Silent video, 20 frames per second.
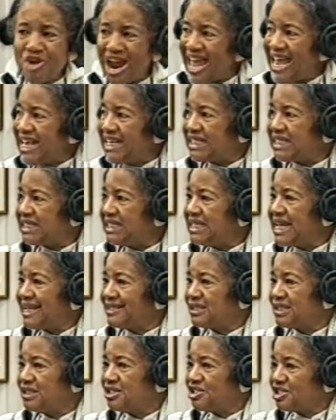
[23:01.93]
race
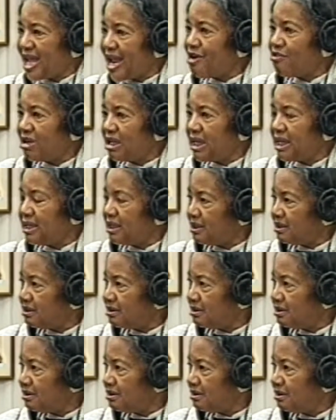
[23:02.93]
necessarily
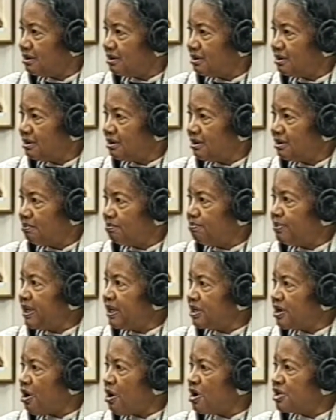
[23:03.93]

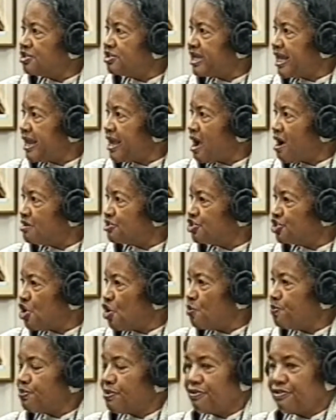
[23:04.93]
because they are
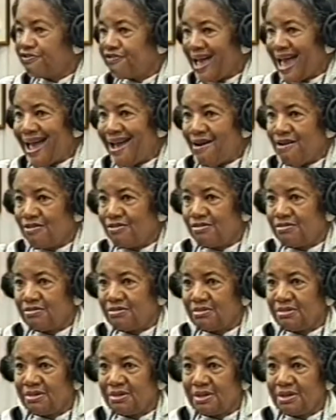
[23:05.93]
so profound.
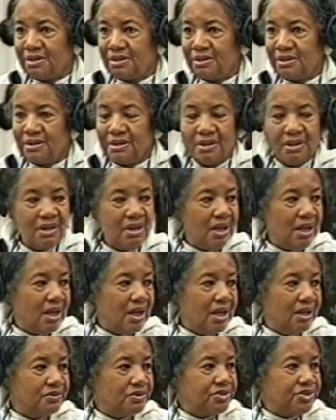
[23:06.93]

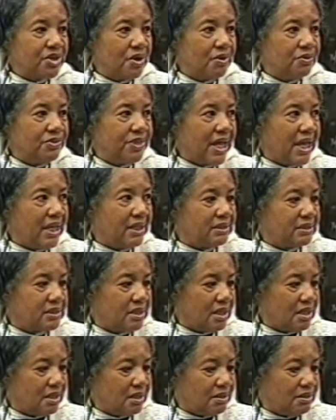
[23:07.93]
And so that
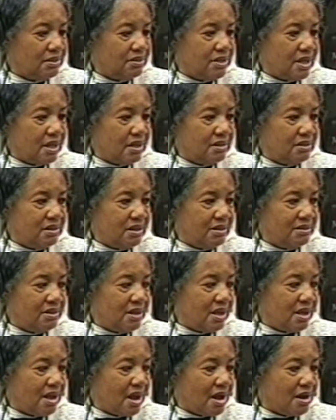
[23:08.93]

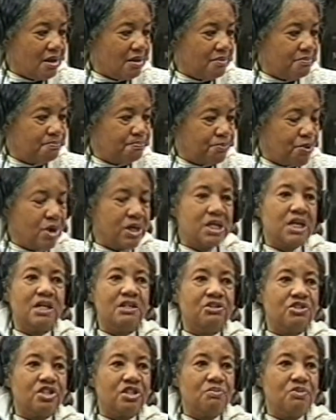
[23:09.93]
they are put
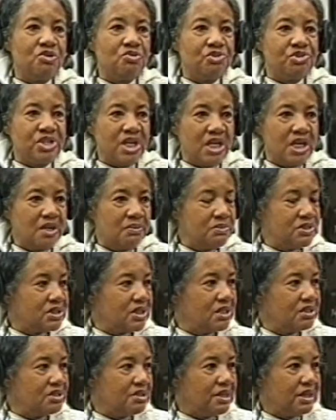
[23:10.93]
into the museums,
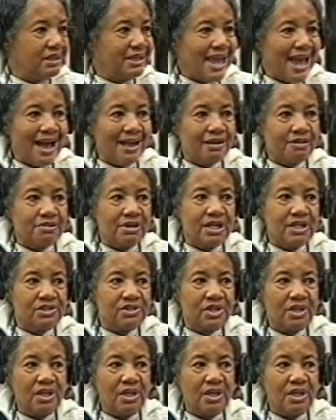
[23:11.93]
into the galleries,